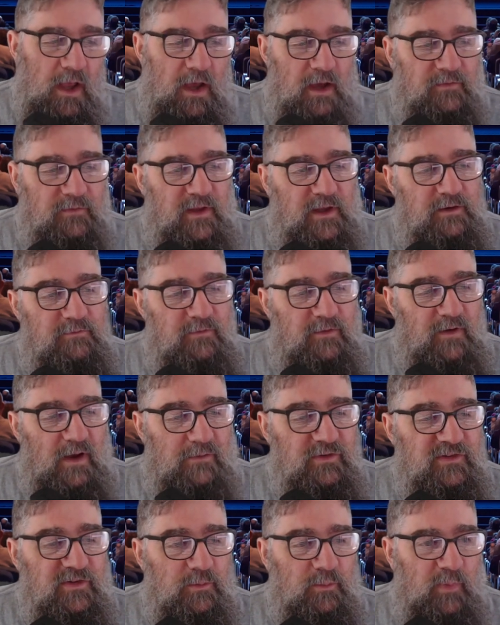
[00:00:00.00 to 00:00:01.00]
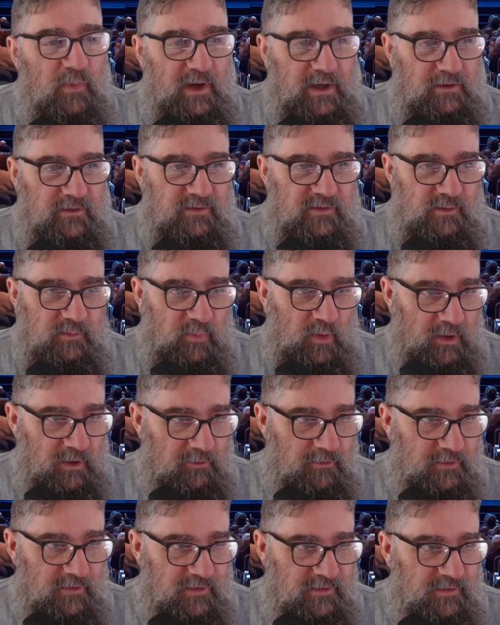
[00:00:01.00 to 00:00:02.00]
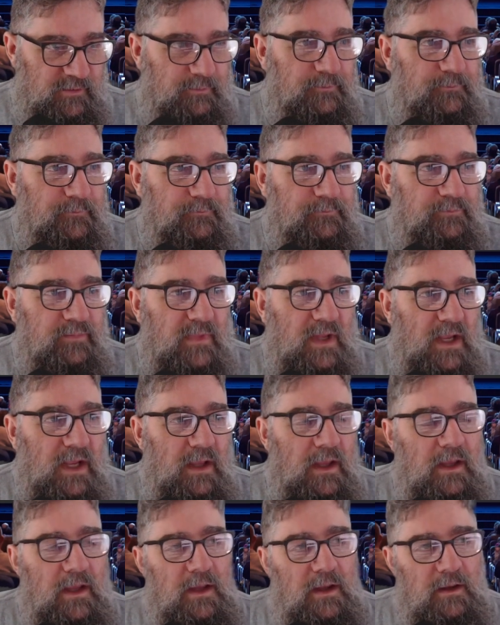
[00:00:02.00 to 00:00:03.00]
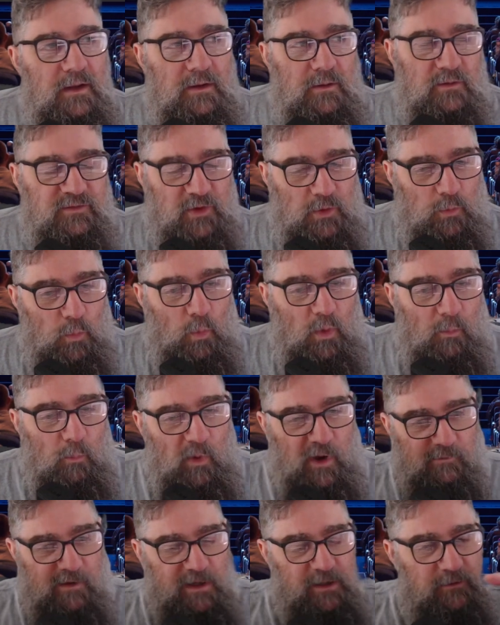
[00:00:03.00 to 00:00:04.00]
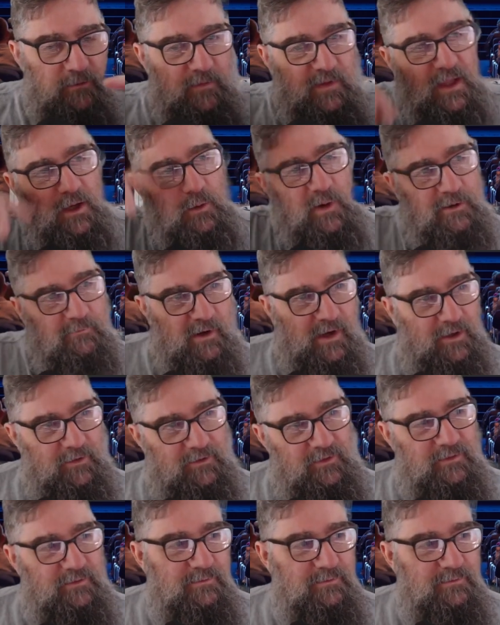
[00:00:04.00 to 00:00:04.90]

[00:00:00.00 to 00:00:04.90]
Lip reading: and then Faversham back to St Pancras. So one way round or the other way round?